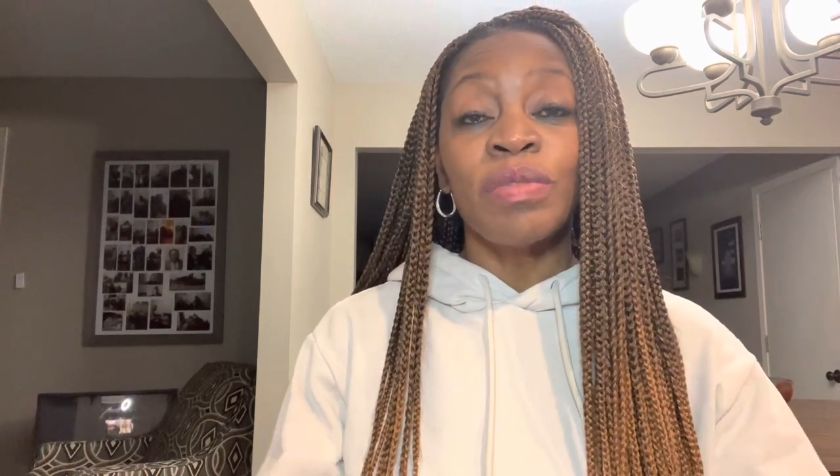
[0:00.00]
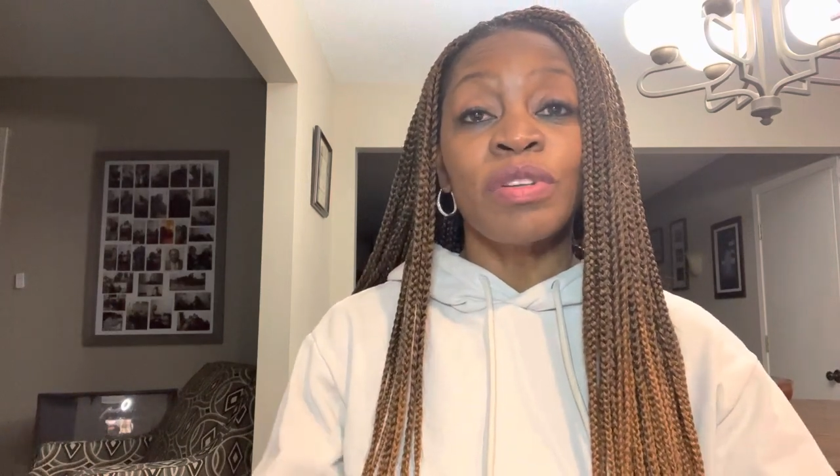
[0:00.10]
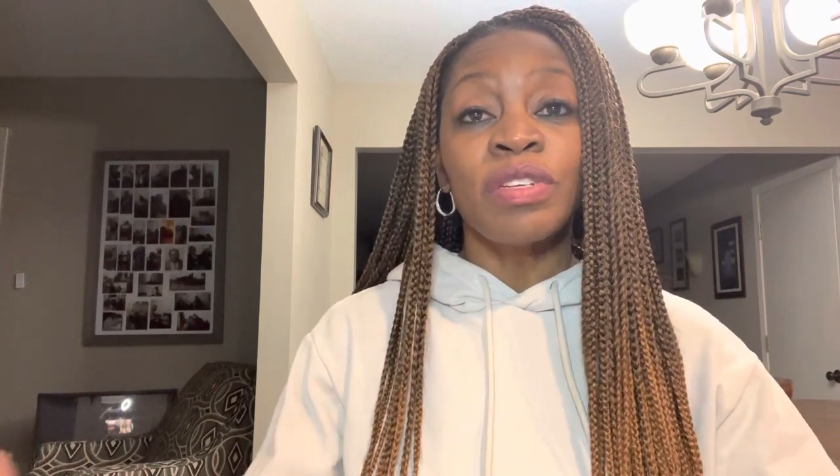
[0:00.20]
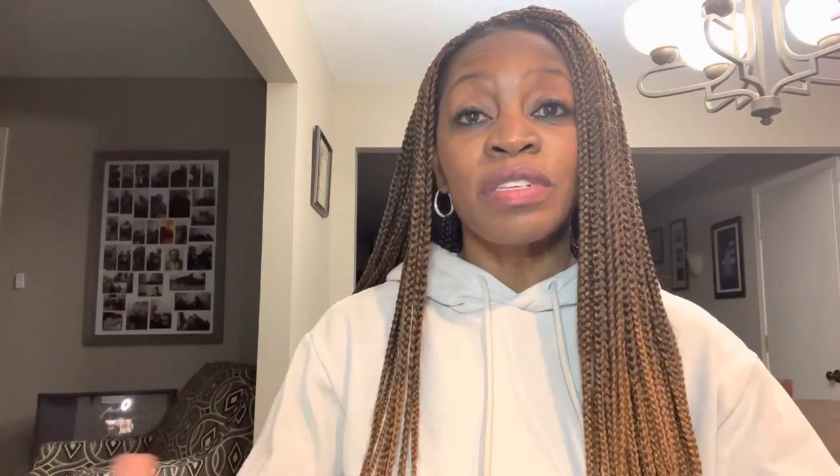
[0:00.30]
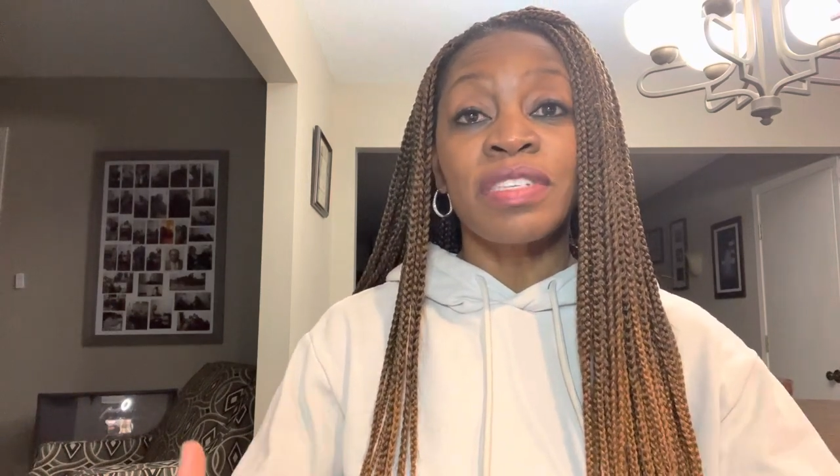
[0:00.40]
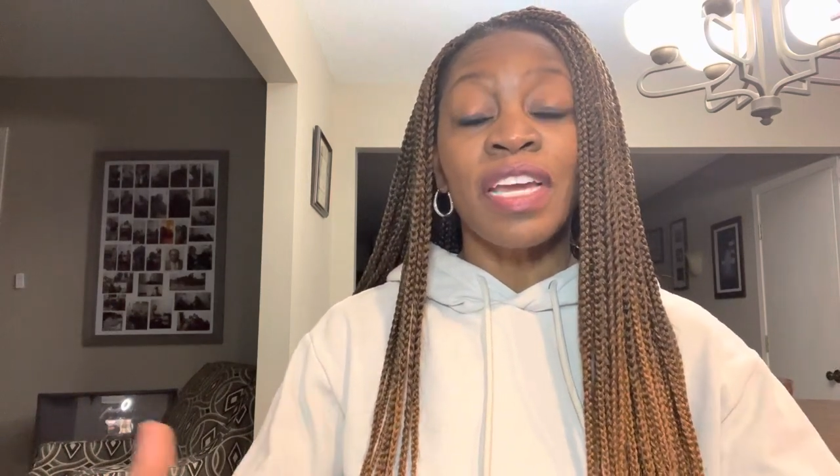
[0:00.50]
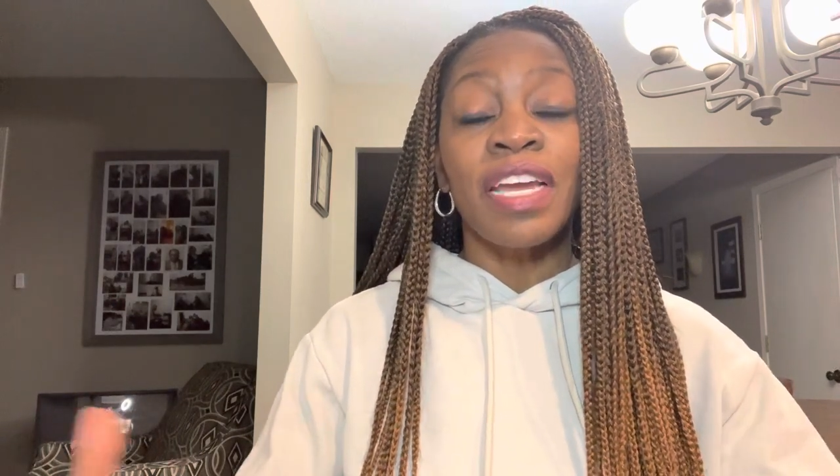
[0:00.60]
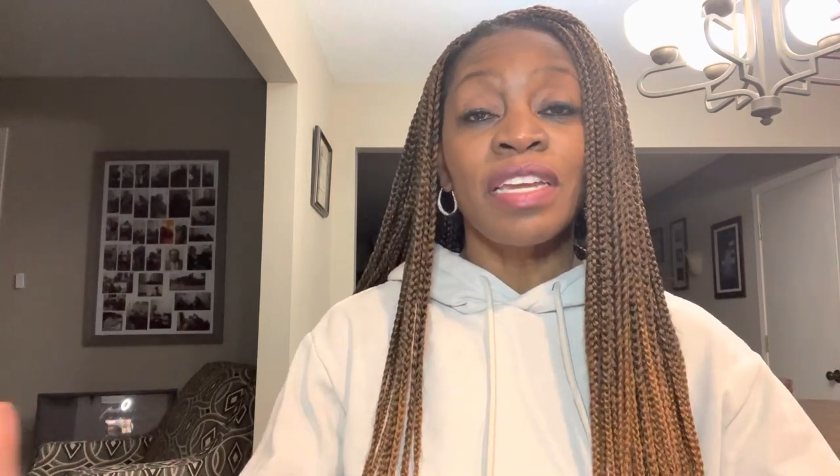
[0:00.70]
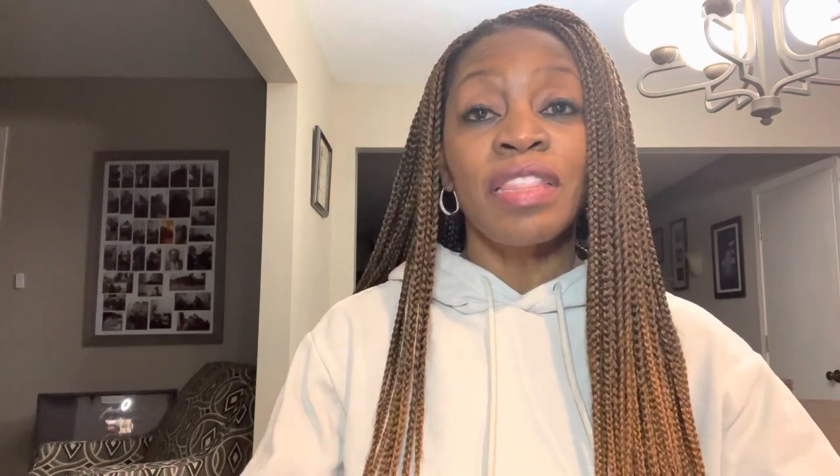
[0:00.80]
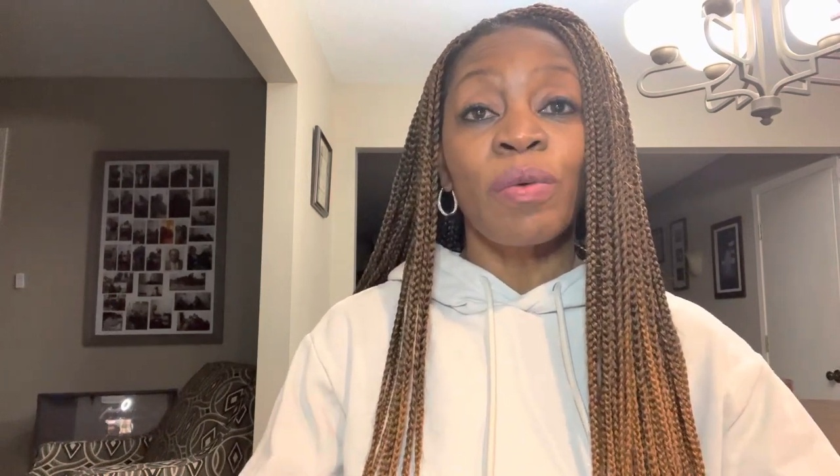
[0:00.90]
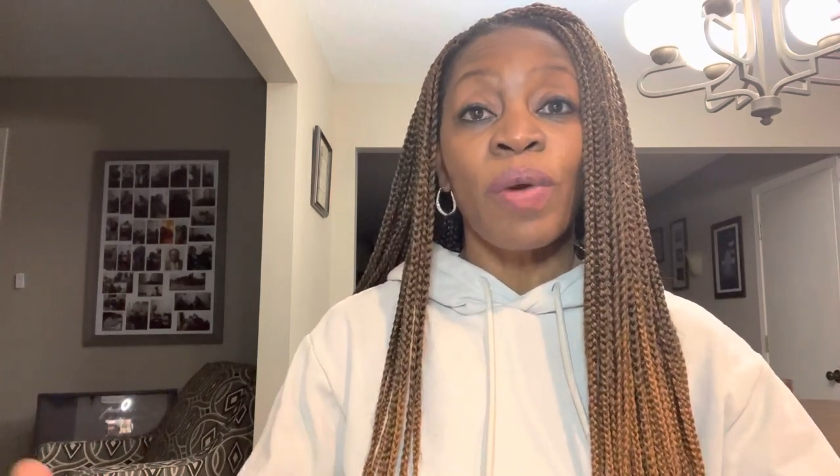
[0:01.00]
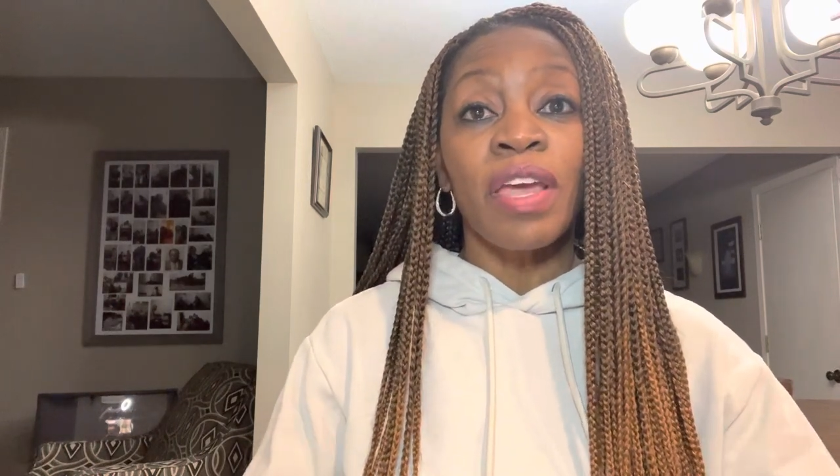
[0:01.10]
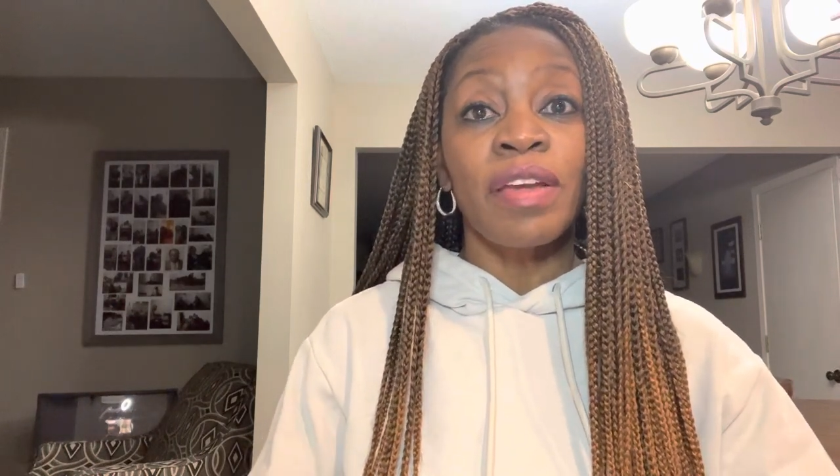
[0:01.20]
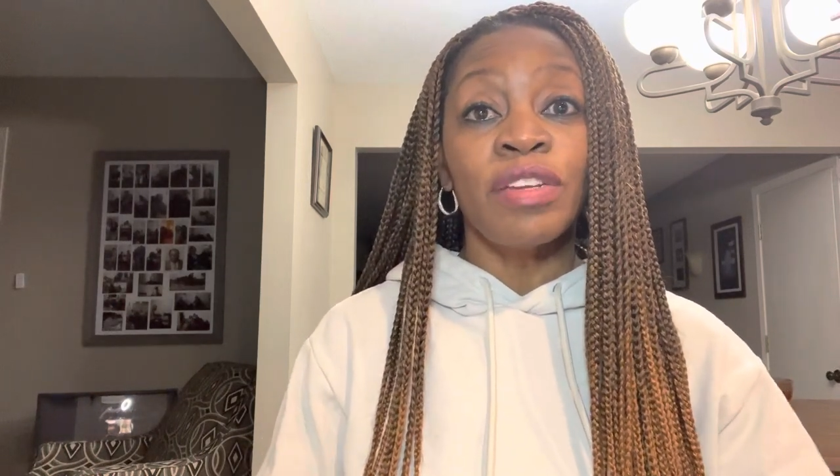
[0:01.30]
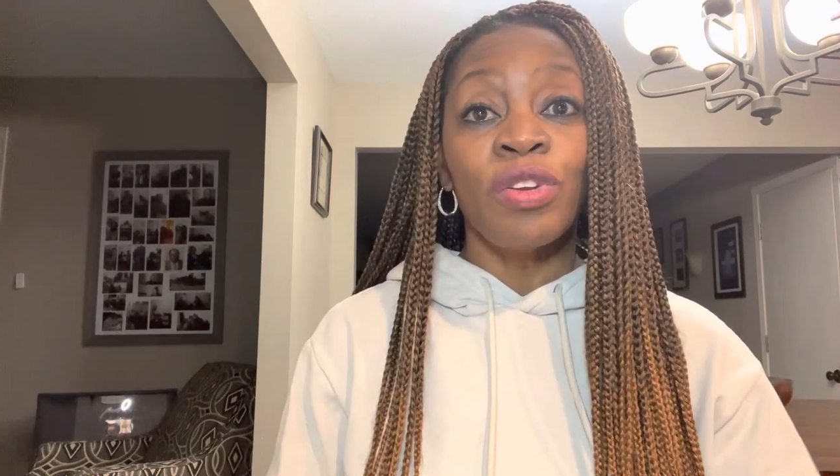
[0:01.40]
to stand in the way,
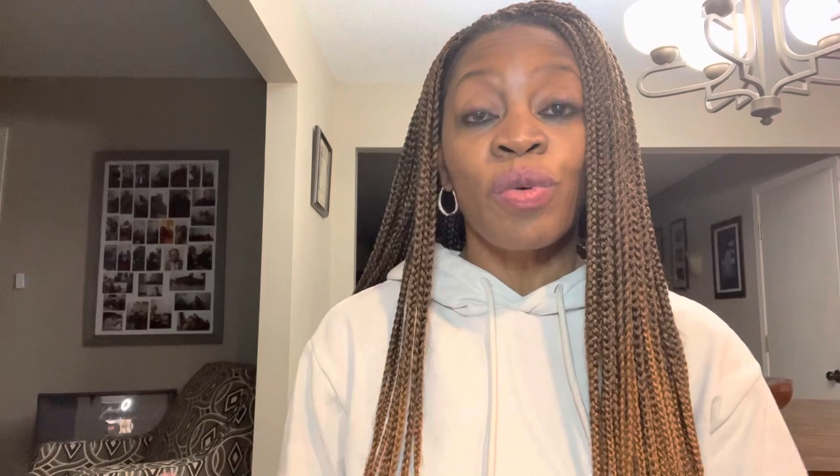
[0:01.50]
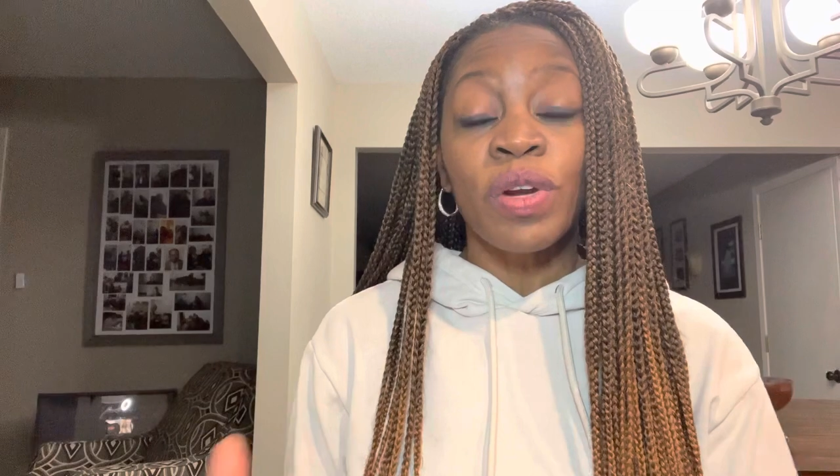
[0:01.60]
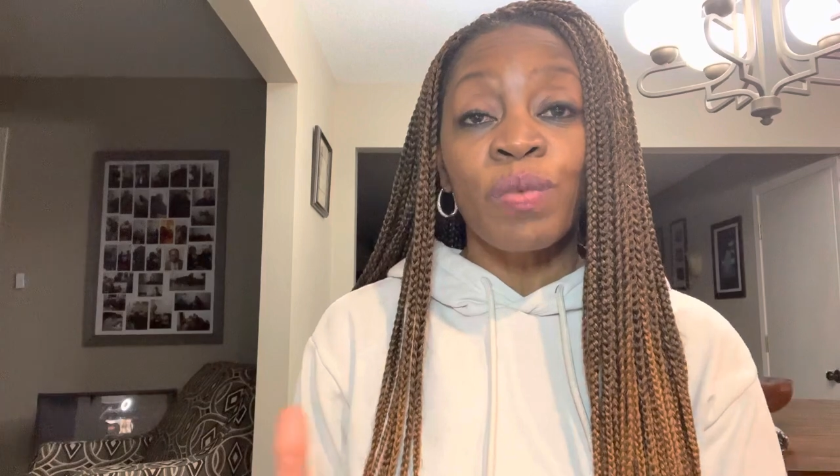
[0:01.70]
and you know what?